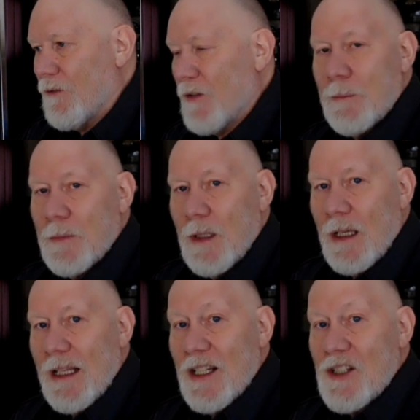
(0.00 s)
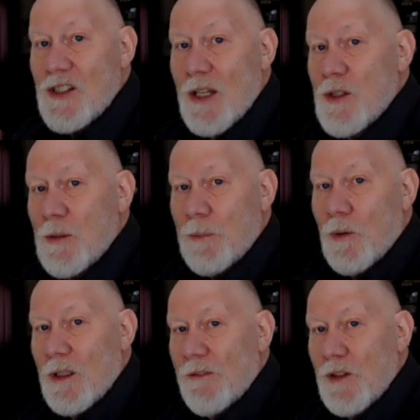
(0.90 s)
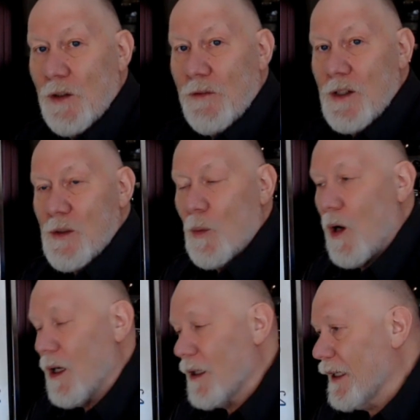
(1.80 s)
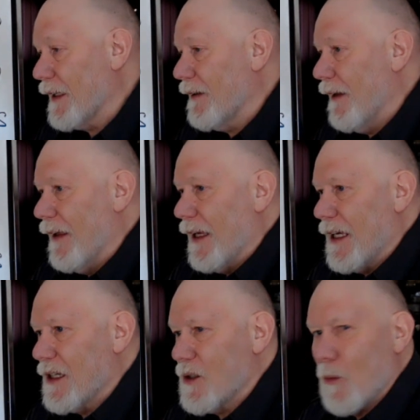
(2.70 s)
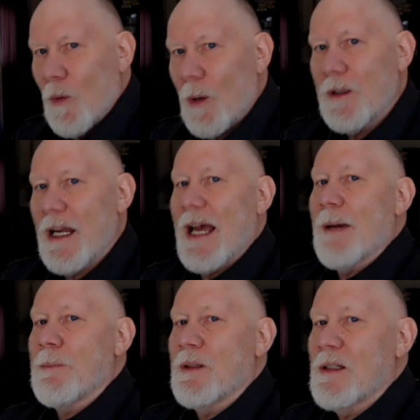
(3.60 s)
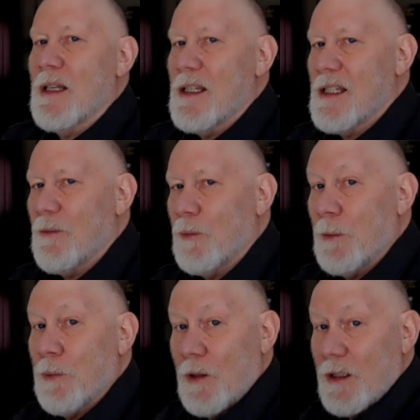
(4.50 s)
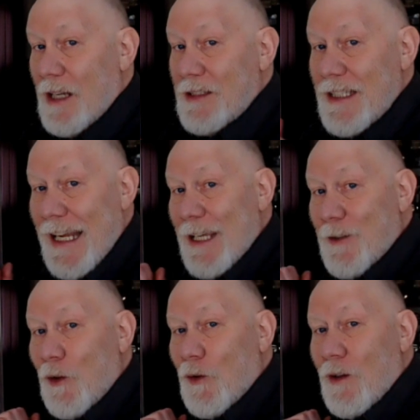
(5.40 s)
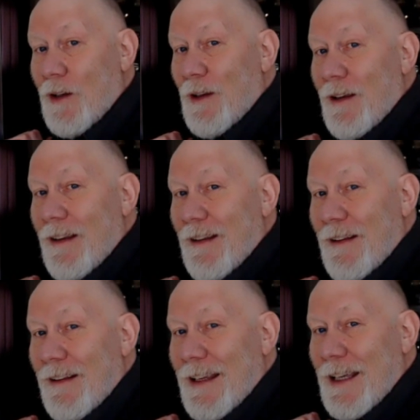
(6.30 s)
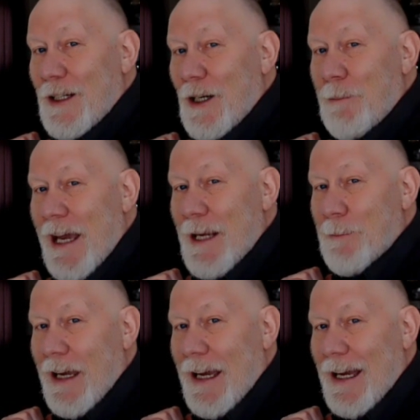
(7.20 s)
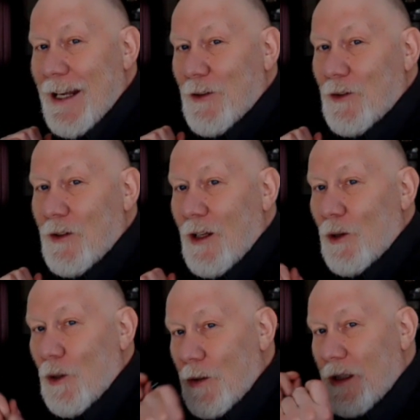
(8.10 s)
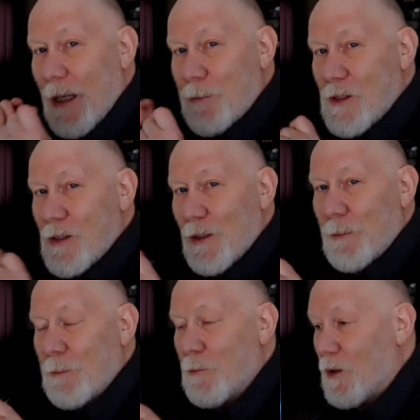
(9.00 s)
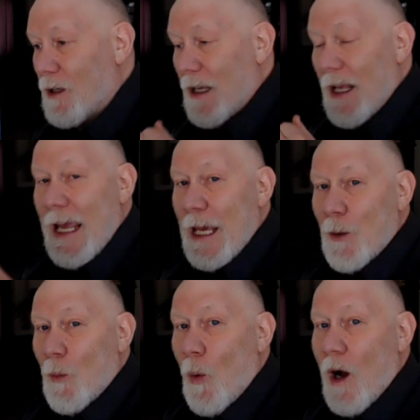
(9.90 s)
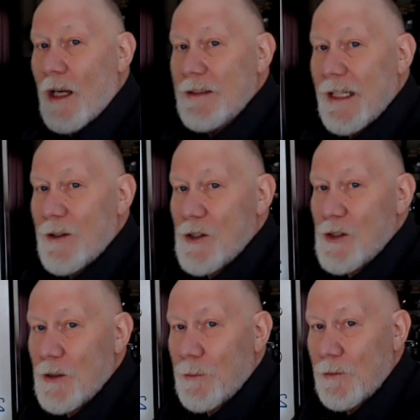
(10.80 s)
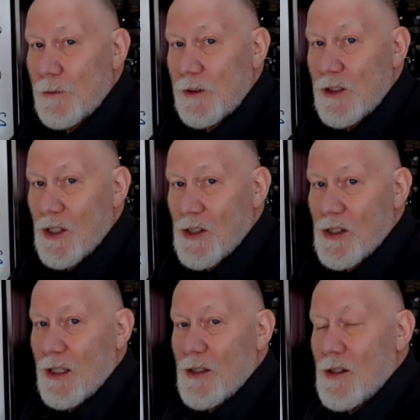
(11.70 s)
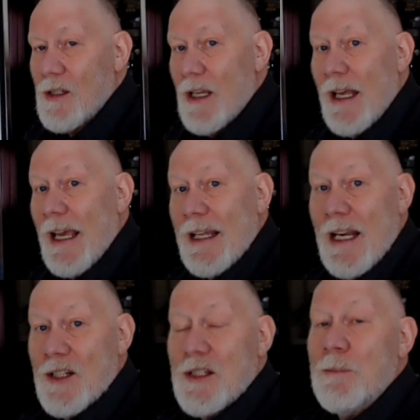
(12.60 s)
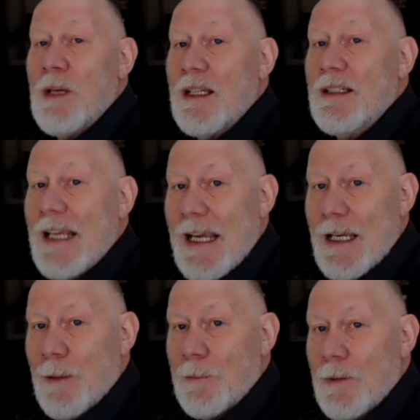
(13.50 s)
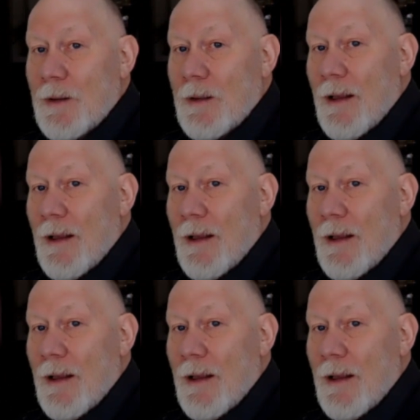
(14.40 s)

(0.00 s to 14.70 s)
from an extension point of view of this walking, is what would happen is if we put a tent in our backpacks, loaded up just a little bit more, and walked out a certain distance and actually made camp